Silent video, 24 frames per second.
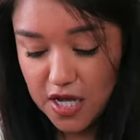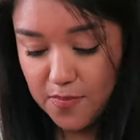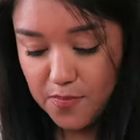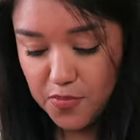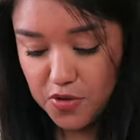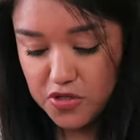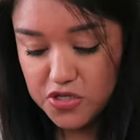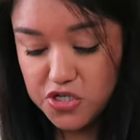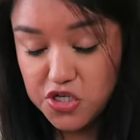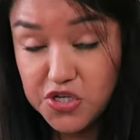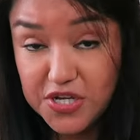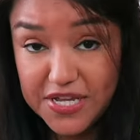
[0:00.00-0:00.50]

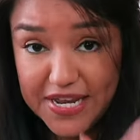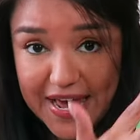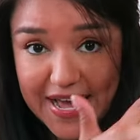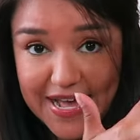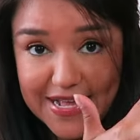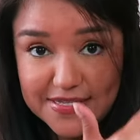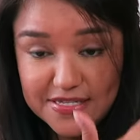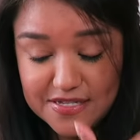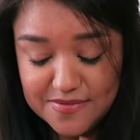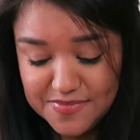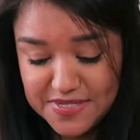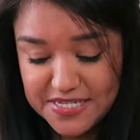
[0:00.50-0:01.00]
couple, you could
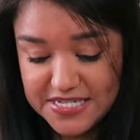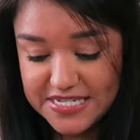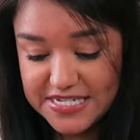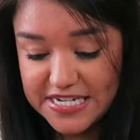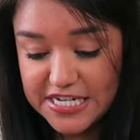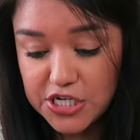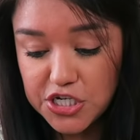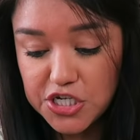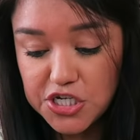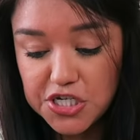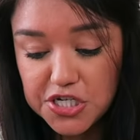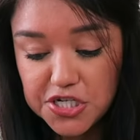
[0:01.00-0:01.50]
add some
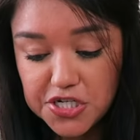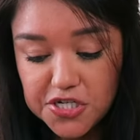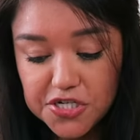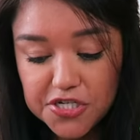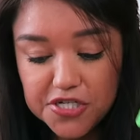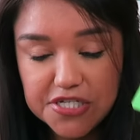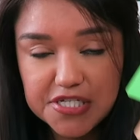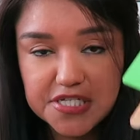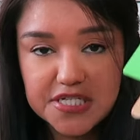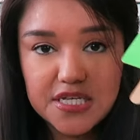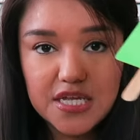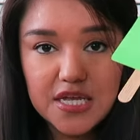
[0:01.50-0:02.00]

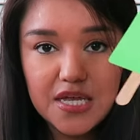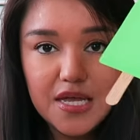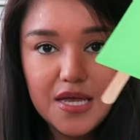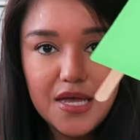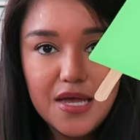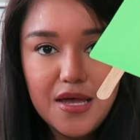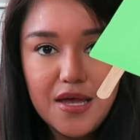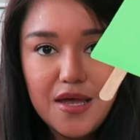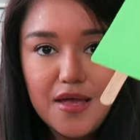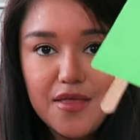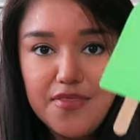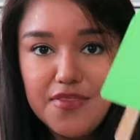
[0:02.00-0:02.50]
stickers
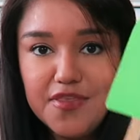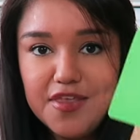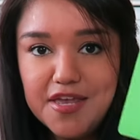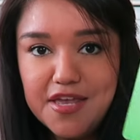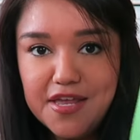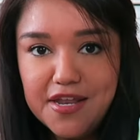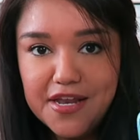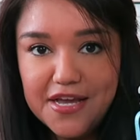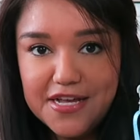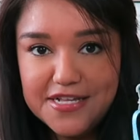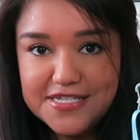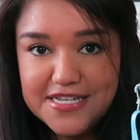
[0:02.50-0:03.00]
and
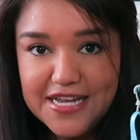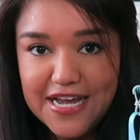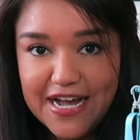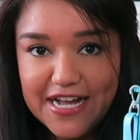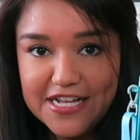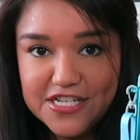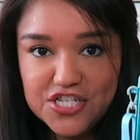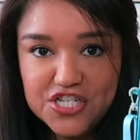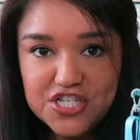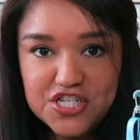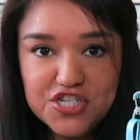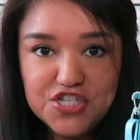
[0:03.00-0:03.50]
then
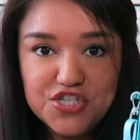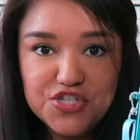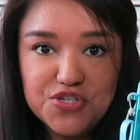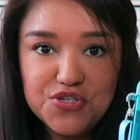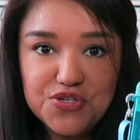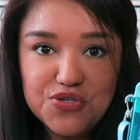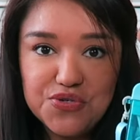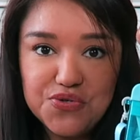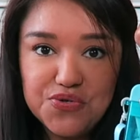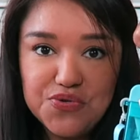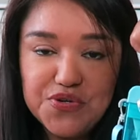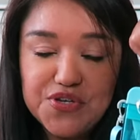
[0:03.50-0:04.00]
attach it
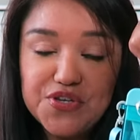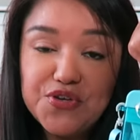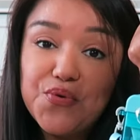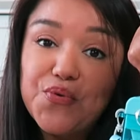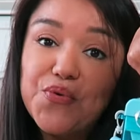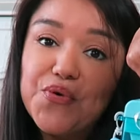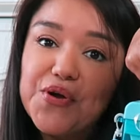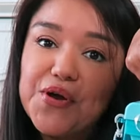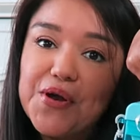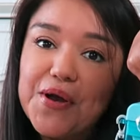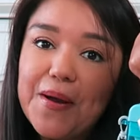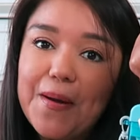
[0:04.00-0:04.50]
to
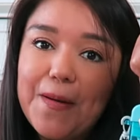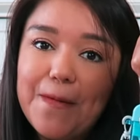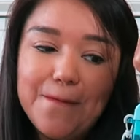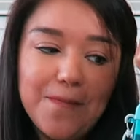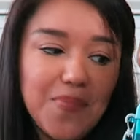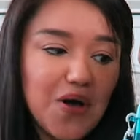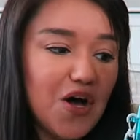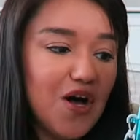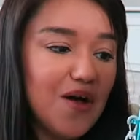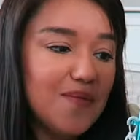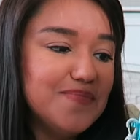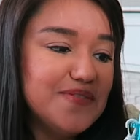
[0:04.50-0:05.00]
your
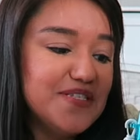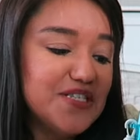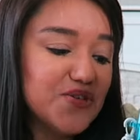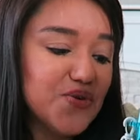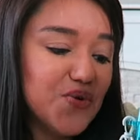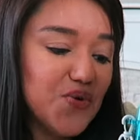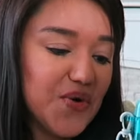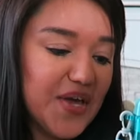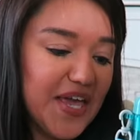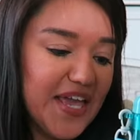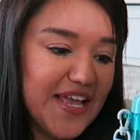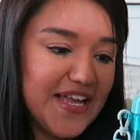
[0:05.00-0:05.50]

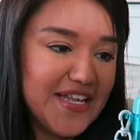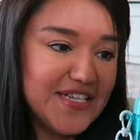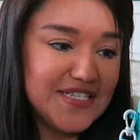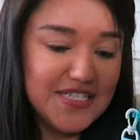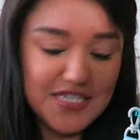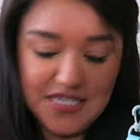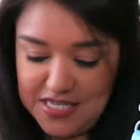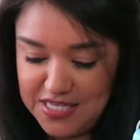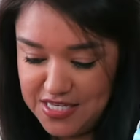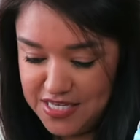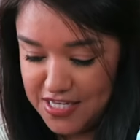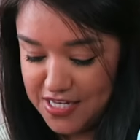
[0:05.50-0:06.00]
popsicle
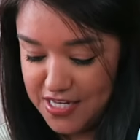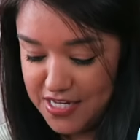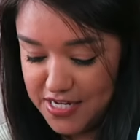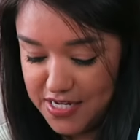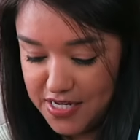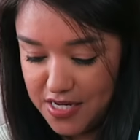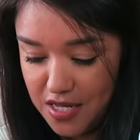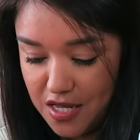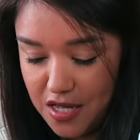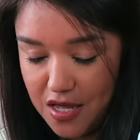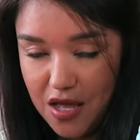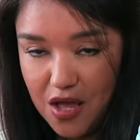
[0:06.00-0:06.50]

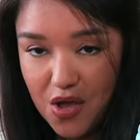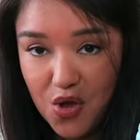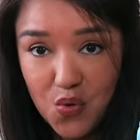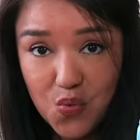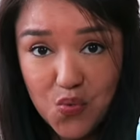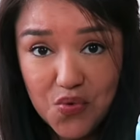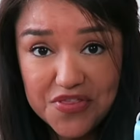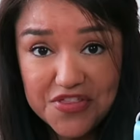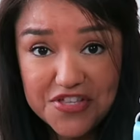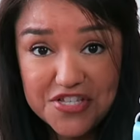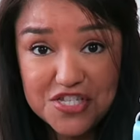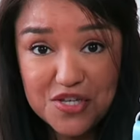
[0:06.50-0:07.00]
canteen
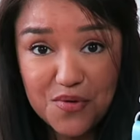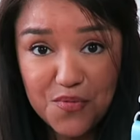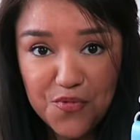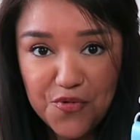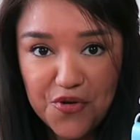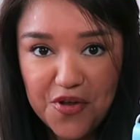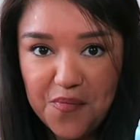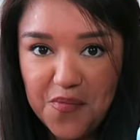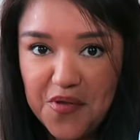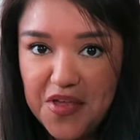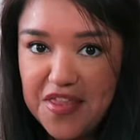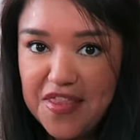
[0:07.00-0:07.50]
with some
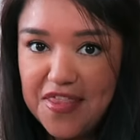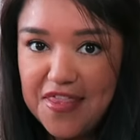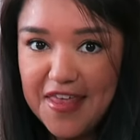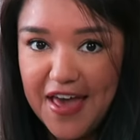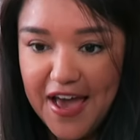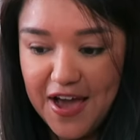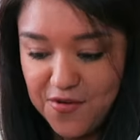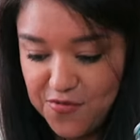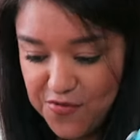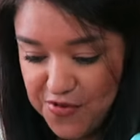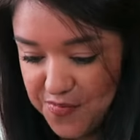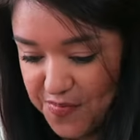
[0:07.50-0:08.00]
ribbon.
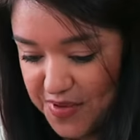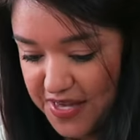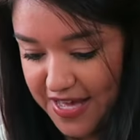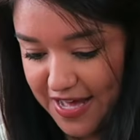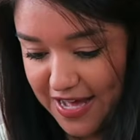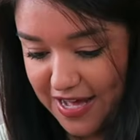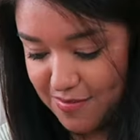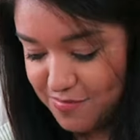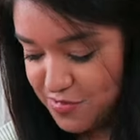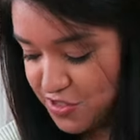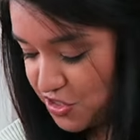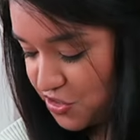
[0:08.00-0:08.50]
That would be
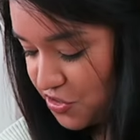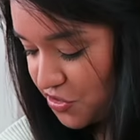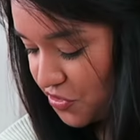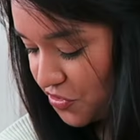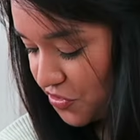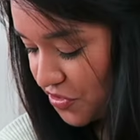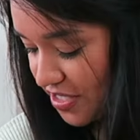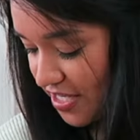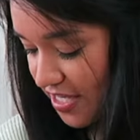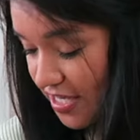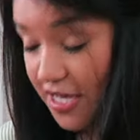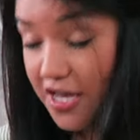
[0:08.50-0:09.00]

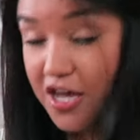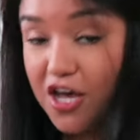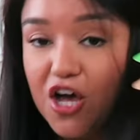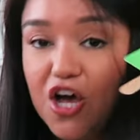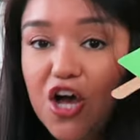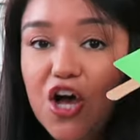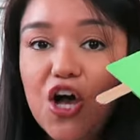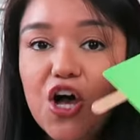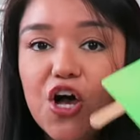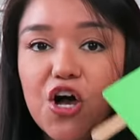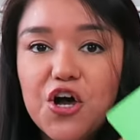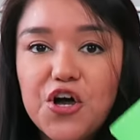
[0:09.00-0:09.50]
absolutely
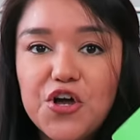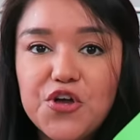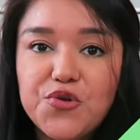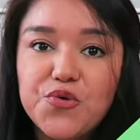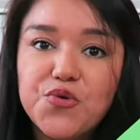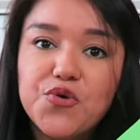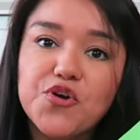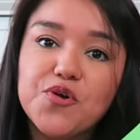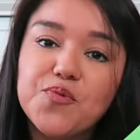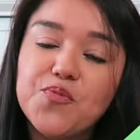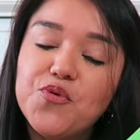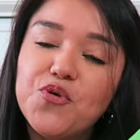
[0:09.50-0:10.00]

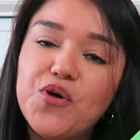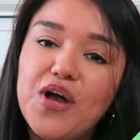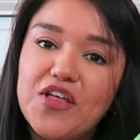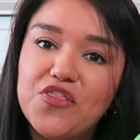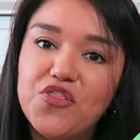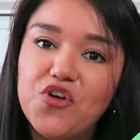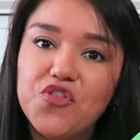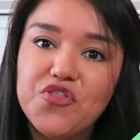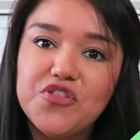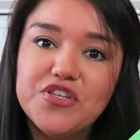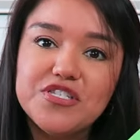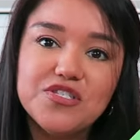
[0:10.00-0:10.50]
adorable. I
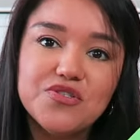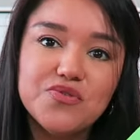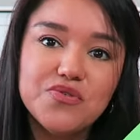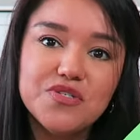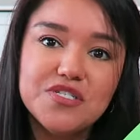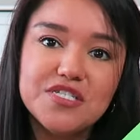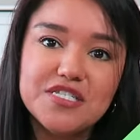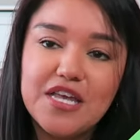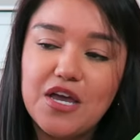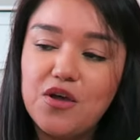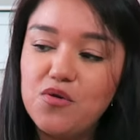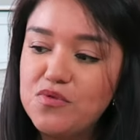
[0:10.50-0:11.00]
thought this
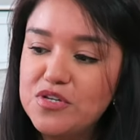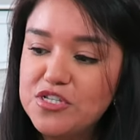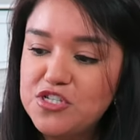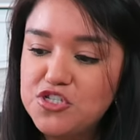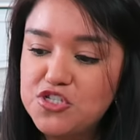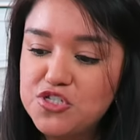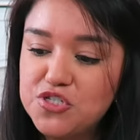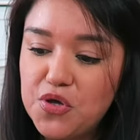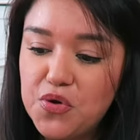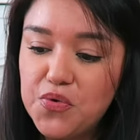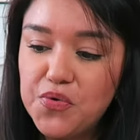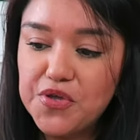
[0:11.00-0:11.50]
little set was
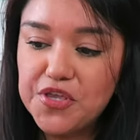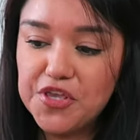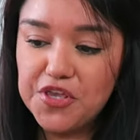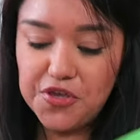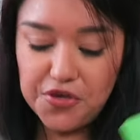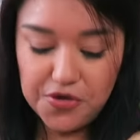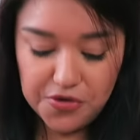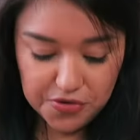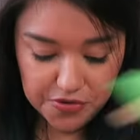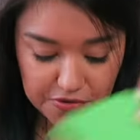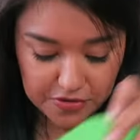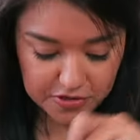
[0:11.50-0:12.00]
so
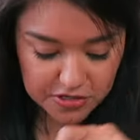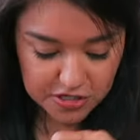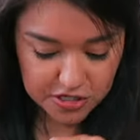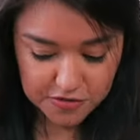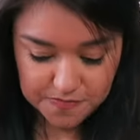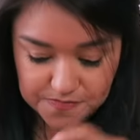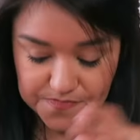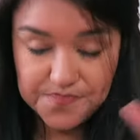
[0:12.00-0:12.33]
cute